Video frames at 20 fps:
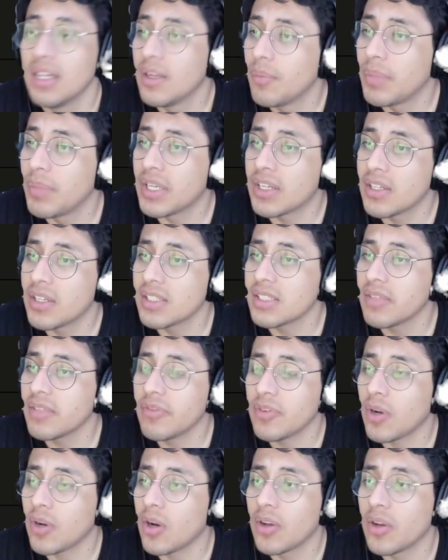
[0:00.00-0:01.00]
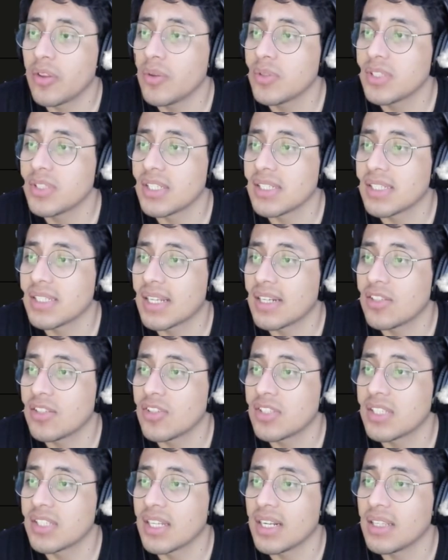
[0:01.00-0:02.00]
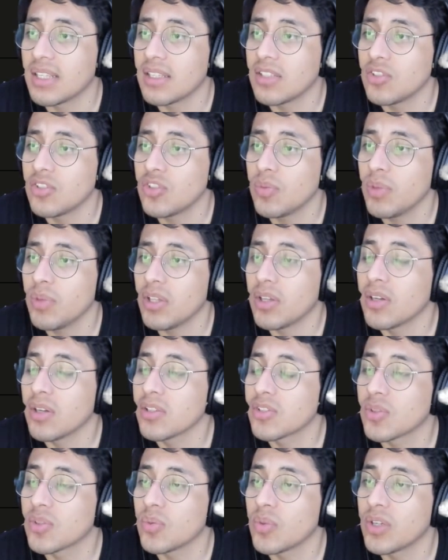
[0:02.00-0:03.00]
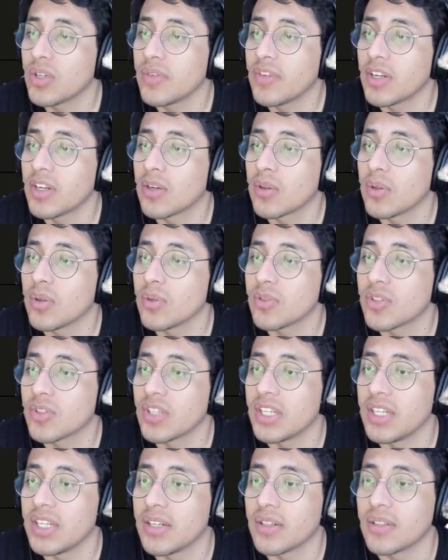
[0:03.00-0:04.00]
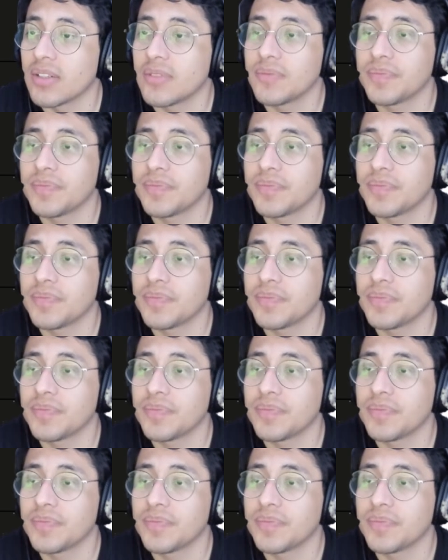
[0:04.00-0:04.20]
Because of all those things that I just said, I think she belongs somewhere even closer here.